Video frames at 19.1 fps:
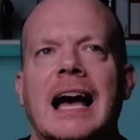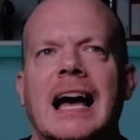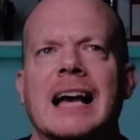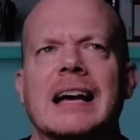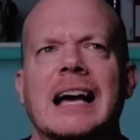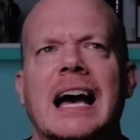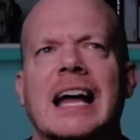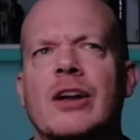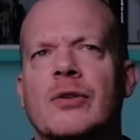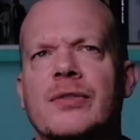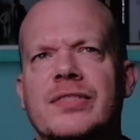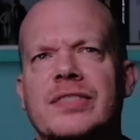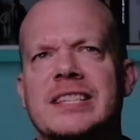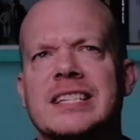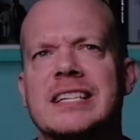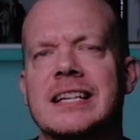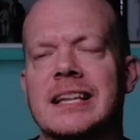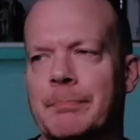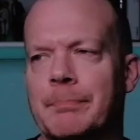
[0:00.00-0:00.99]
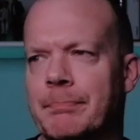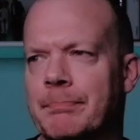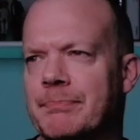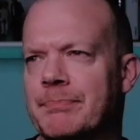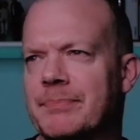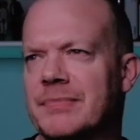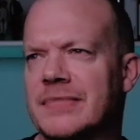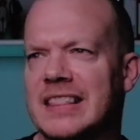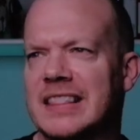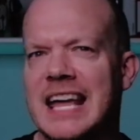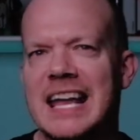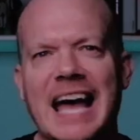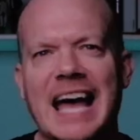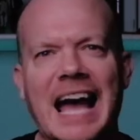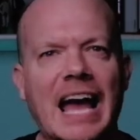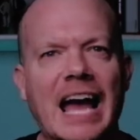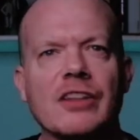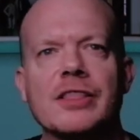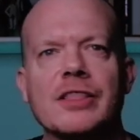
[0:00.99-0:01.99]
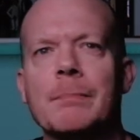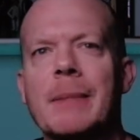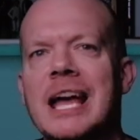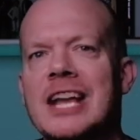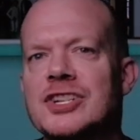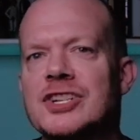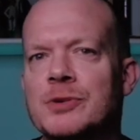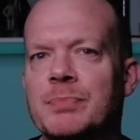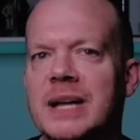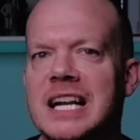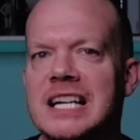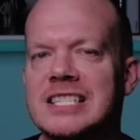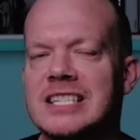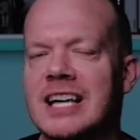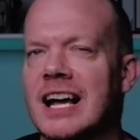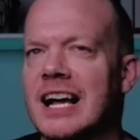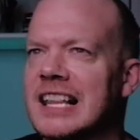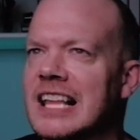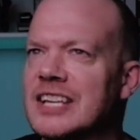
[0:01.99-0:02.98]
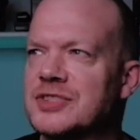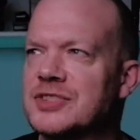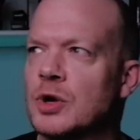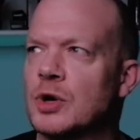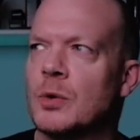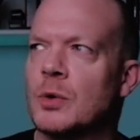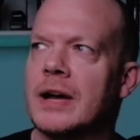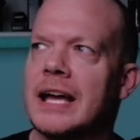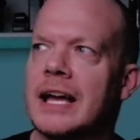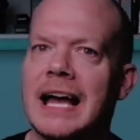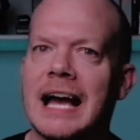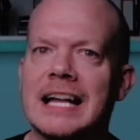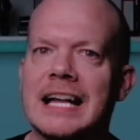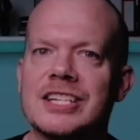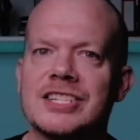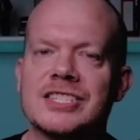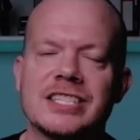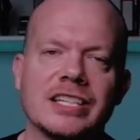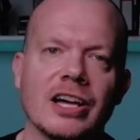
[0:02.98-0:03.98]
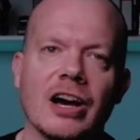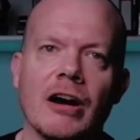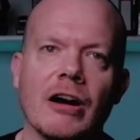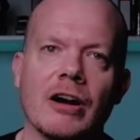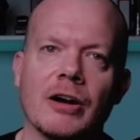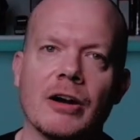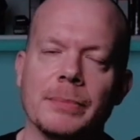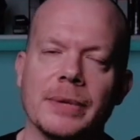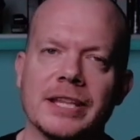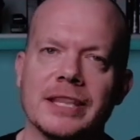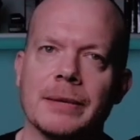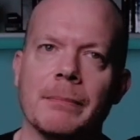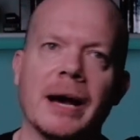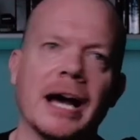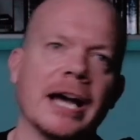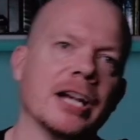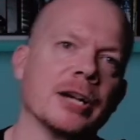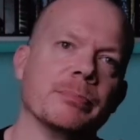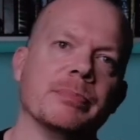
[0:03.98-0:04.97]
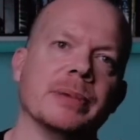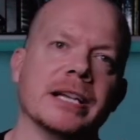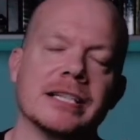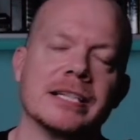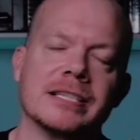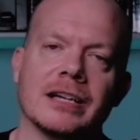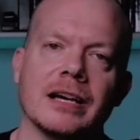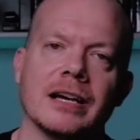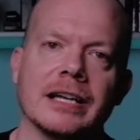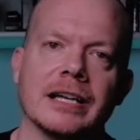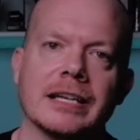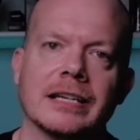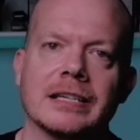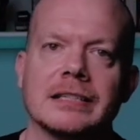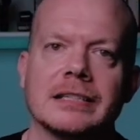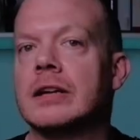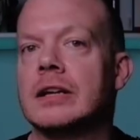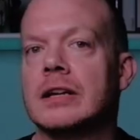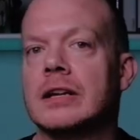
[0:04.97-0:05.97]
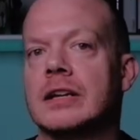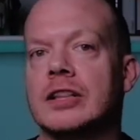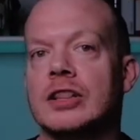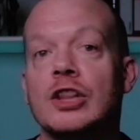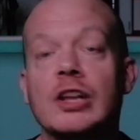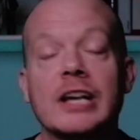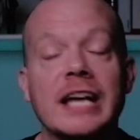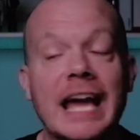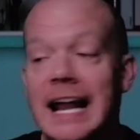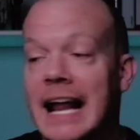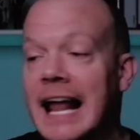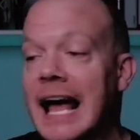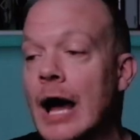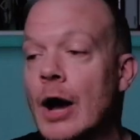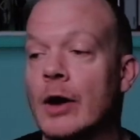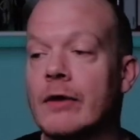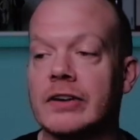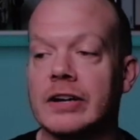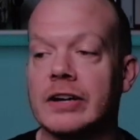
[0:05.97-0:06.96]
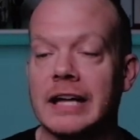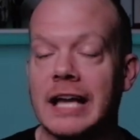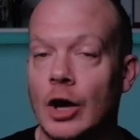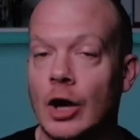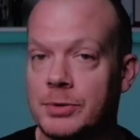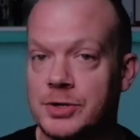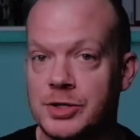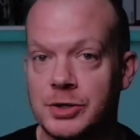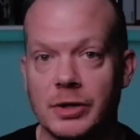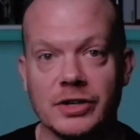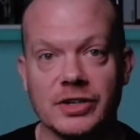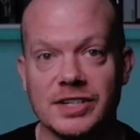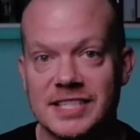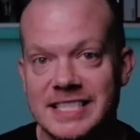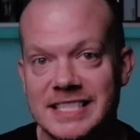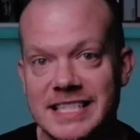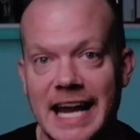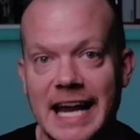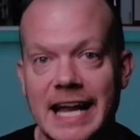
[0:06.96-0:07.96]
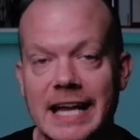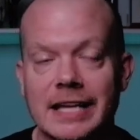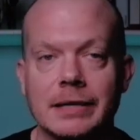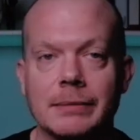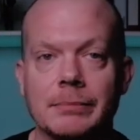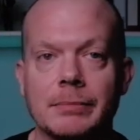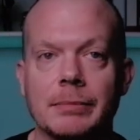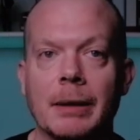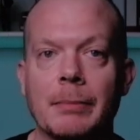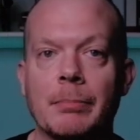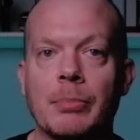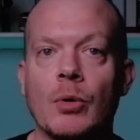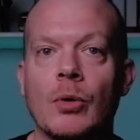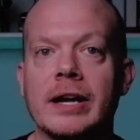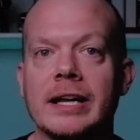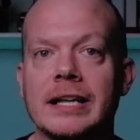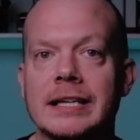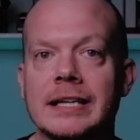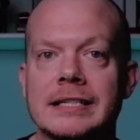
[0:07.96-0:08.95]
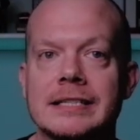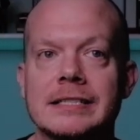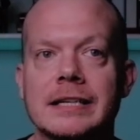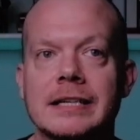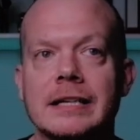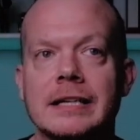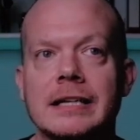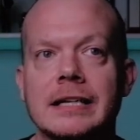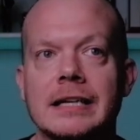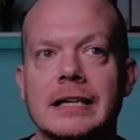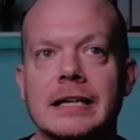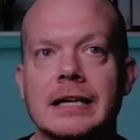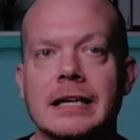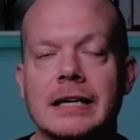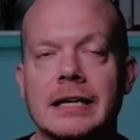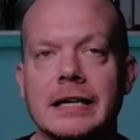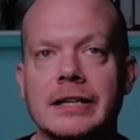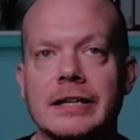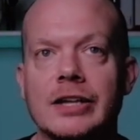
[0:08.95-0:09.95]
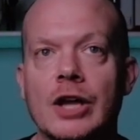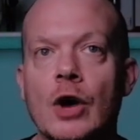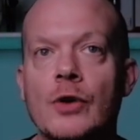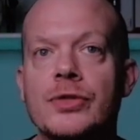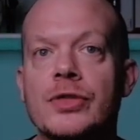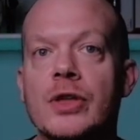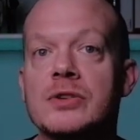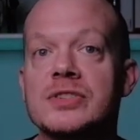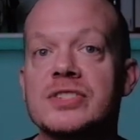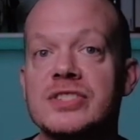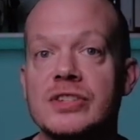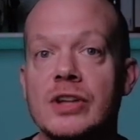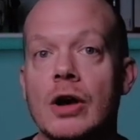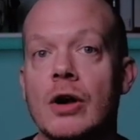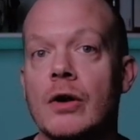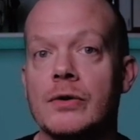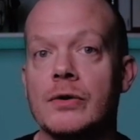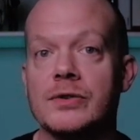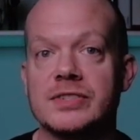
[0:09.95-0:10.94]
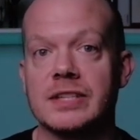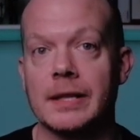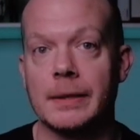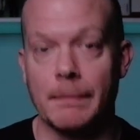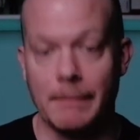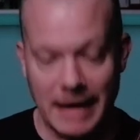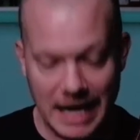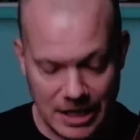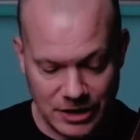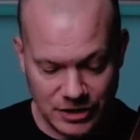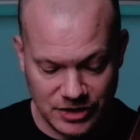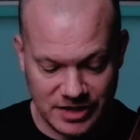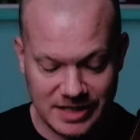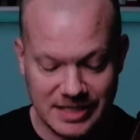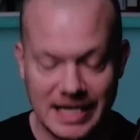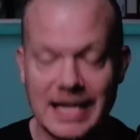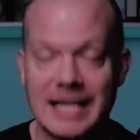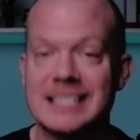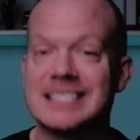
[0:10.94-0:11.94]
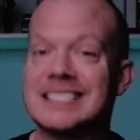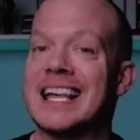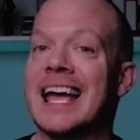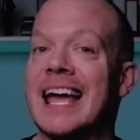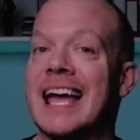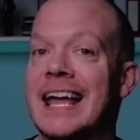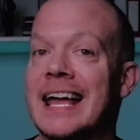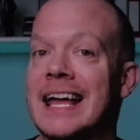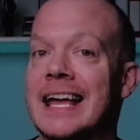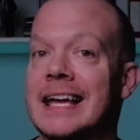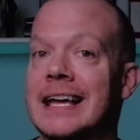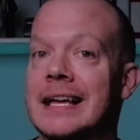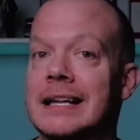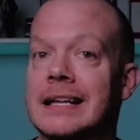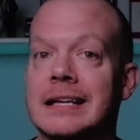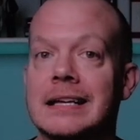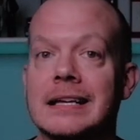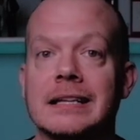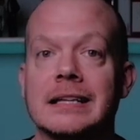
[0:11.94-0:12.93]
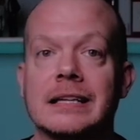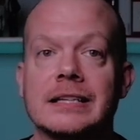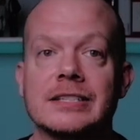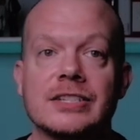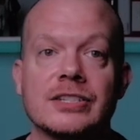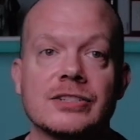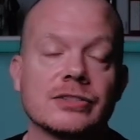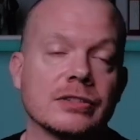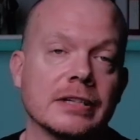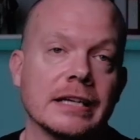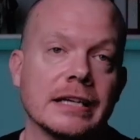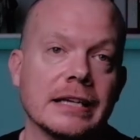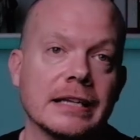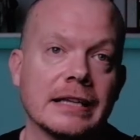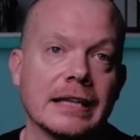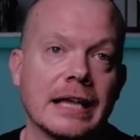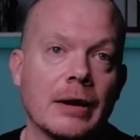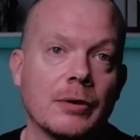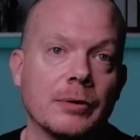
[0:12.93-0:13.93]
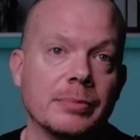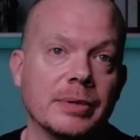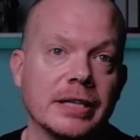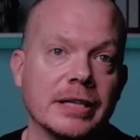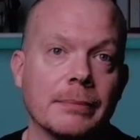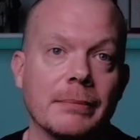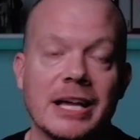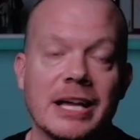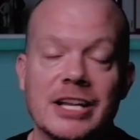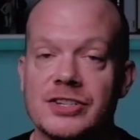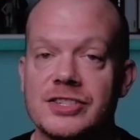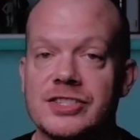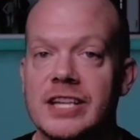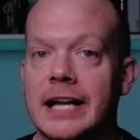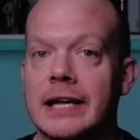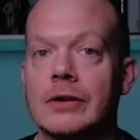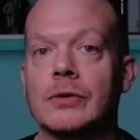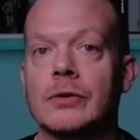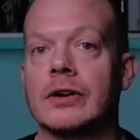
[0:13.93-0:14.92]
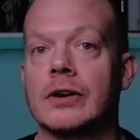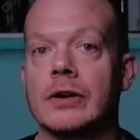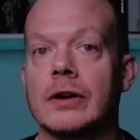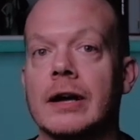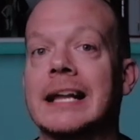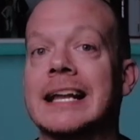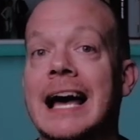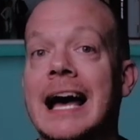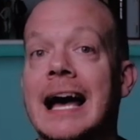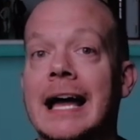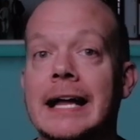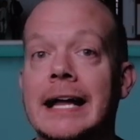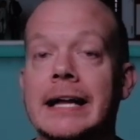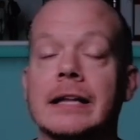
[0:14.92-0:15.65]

I don't tend to think out of the major pentatonic in that sort of way. I just tend to augment the minor pentatonic. Look at it however it helps you understand it. My point is, note those notes, the major six and essentially that would be the major second or a 9.